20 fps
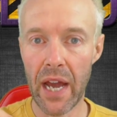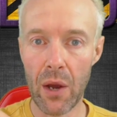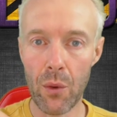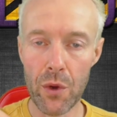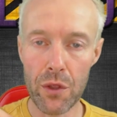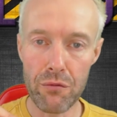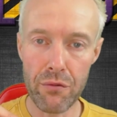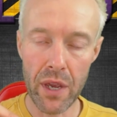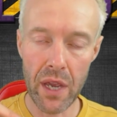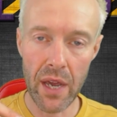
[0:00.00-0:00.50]

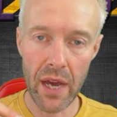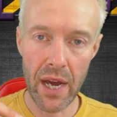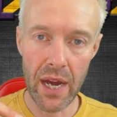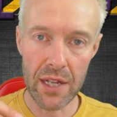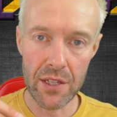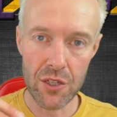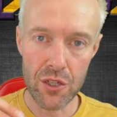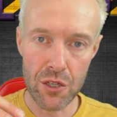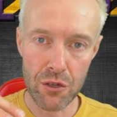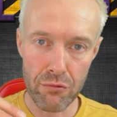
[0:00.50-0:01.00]
with
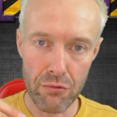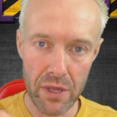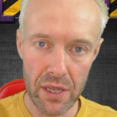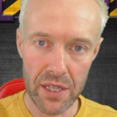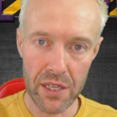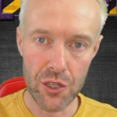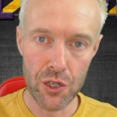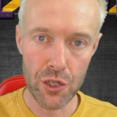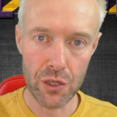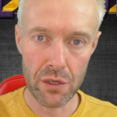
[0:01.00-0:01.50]
regards to
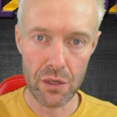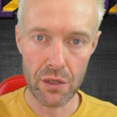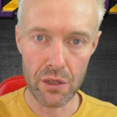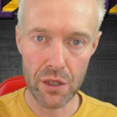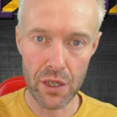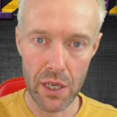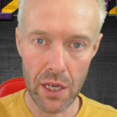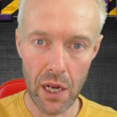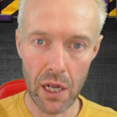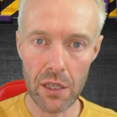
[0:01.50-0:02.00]
religion and
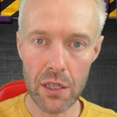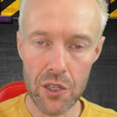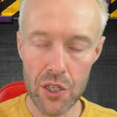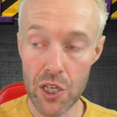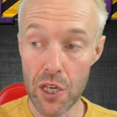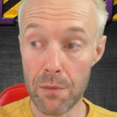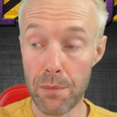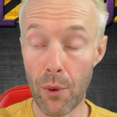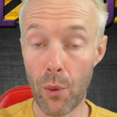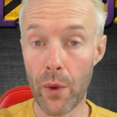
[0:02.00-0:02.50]

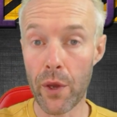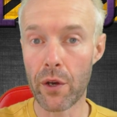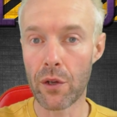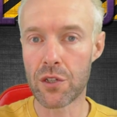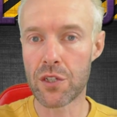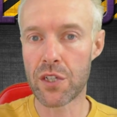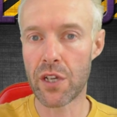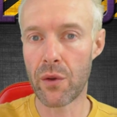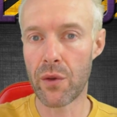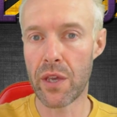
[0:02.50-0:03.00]
theology, but we
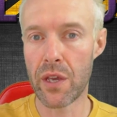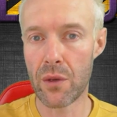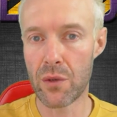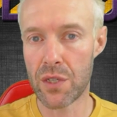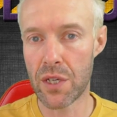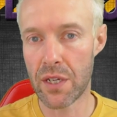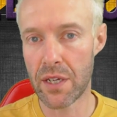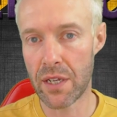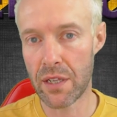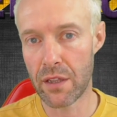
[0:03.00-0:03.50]
also
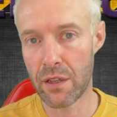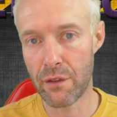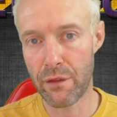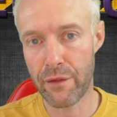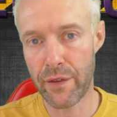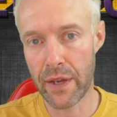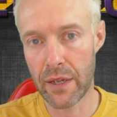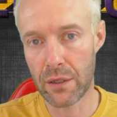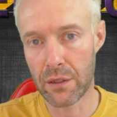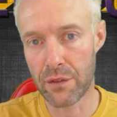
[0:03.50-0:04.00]
use it in the
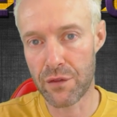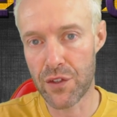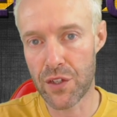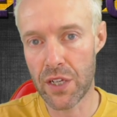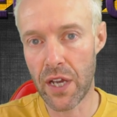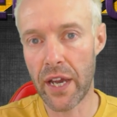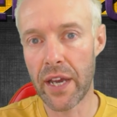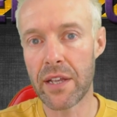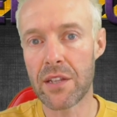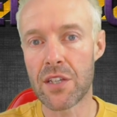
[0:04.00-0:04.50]
field of
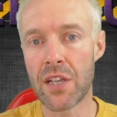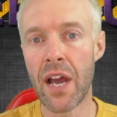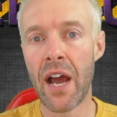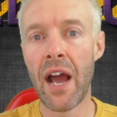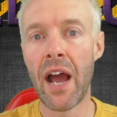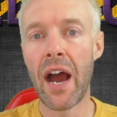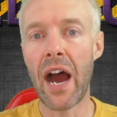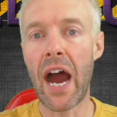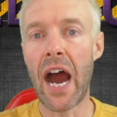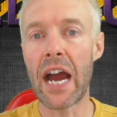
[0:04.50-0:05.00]
science.
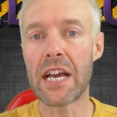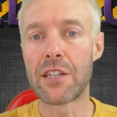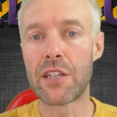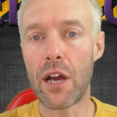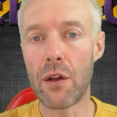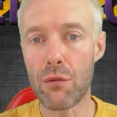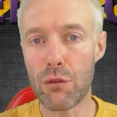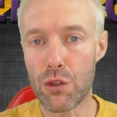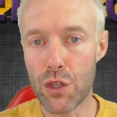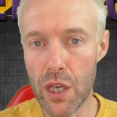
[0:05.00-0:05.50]
I
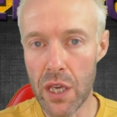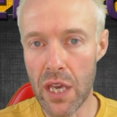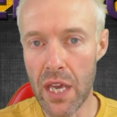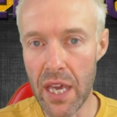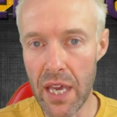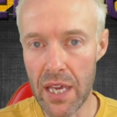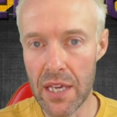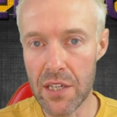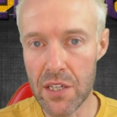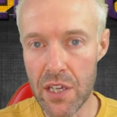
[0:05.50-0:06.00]
don't think
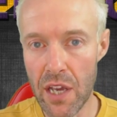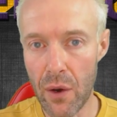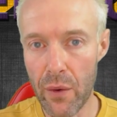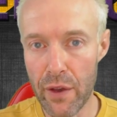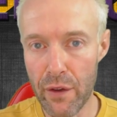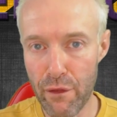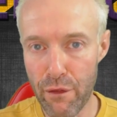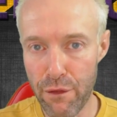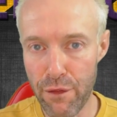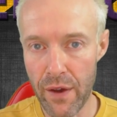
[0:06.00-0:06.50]
he is
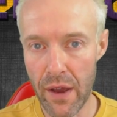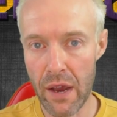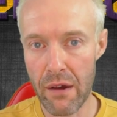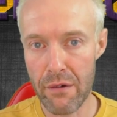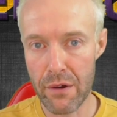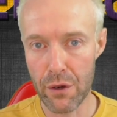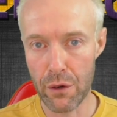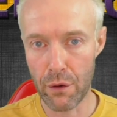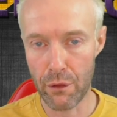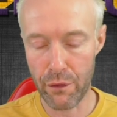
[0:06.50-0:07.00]
going
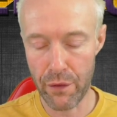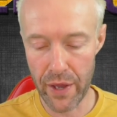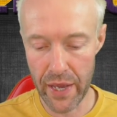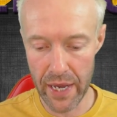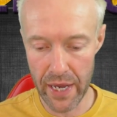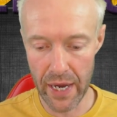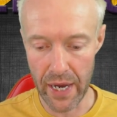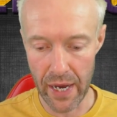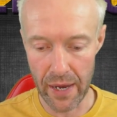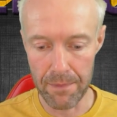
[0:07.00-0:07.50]
far enough
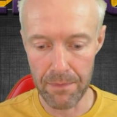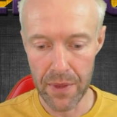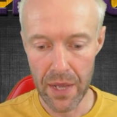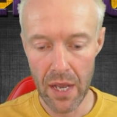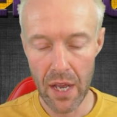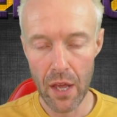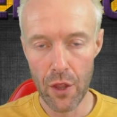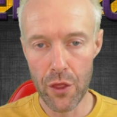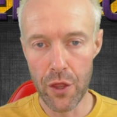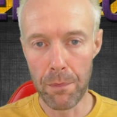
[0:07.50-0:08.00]
here.
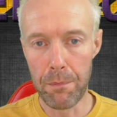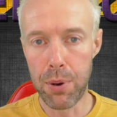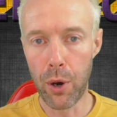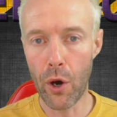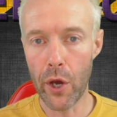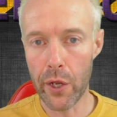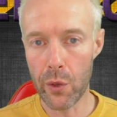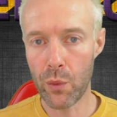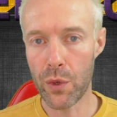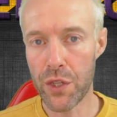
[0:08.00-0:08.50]
The
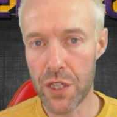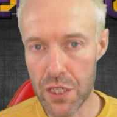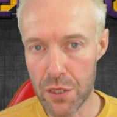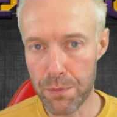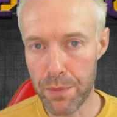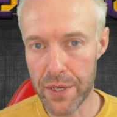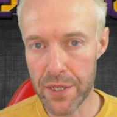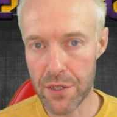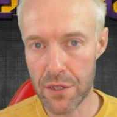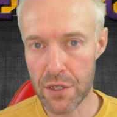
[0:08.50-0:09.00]
point with this
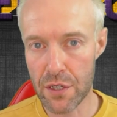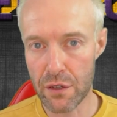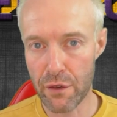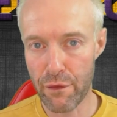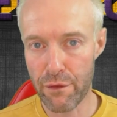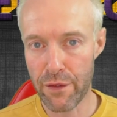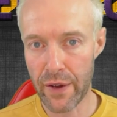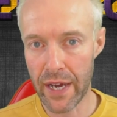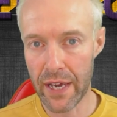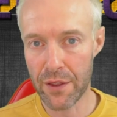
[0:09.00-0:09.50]
business
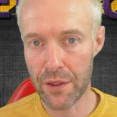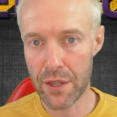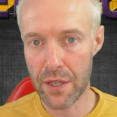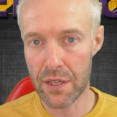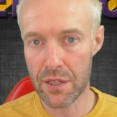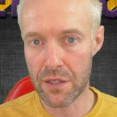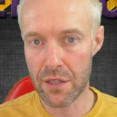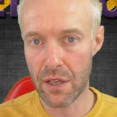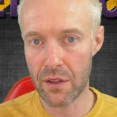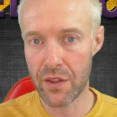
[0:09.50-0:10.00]
of faith
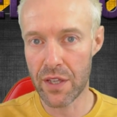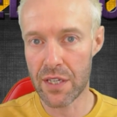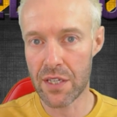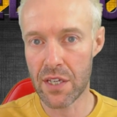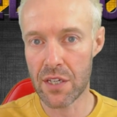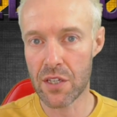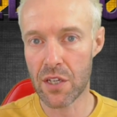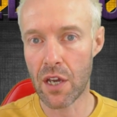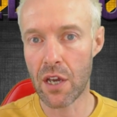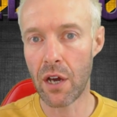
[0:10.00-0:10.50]
is that
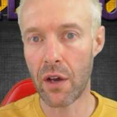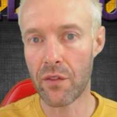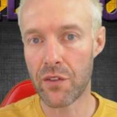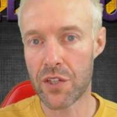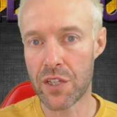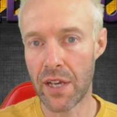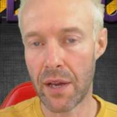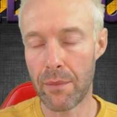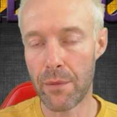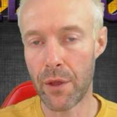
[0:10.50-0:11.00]
this is a
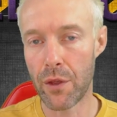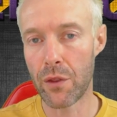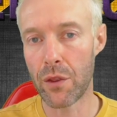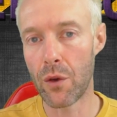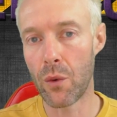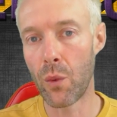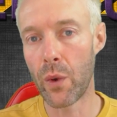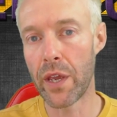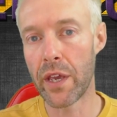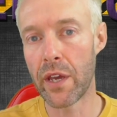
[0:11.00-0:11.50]
concept
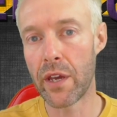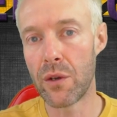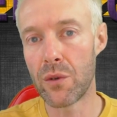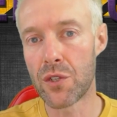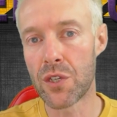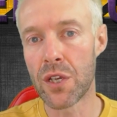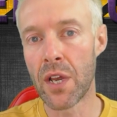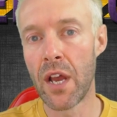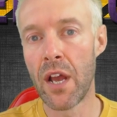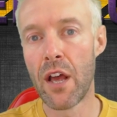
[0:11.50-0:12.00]
that we
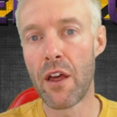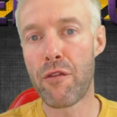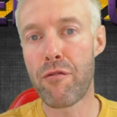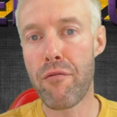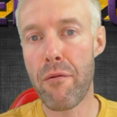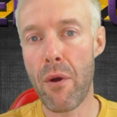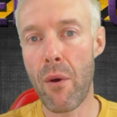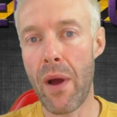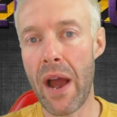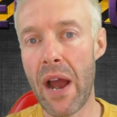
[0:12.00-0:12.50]
use
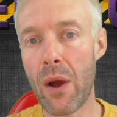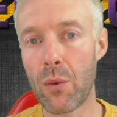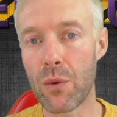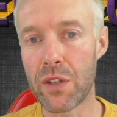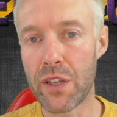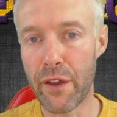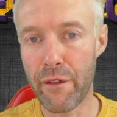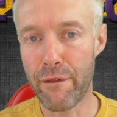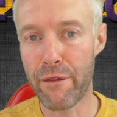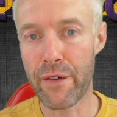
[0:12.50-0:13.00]

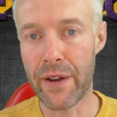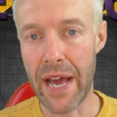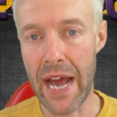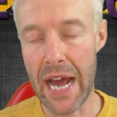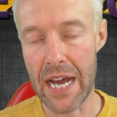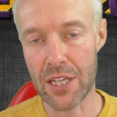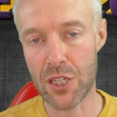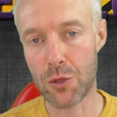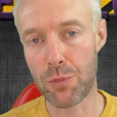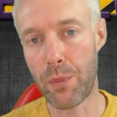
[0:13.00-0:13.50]
throughout different
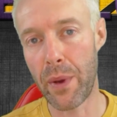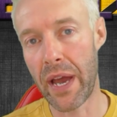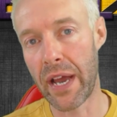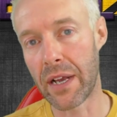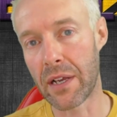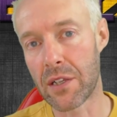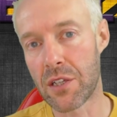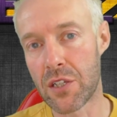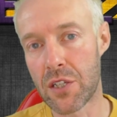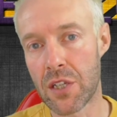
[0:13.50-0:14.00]

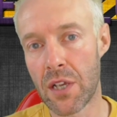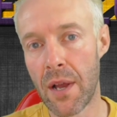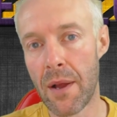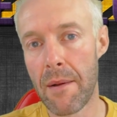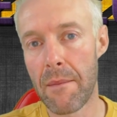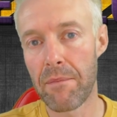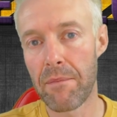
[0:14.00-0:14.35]
aspects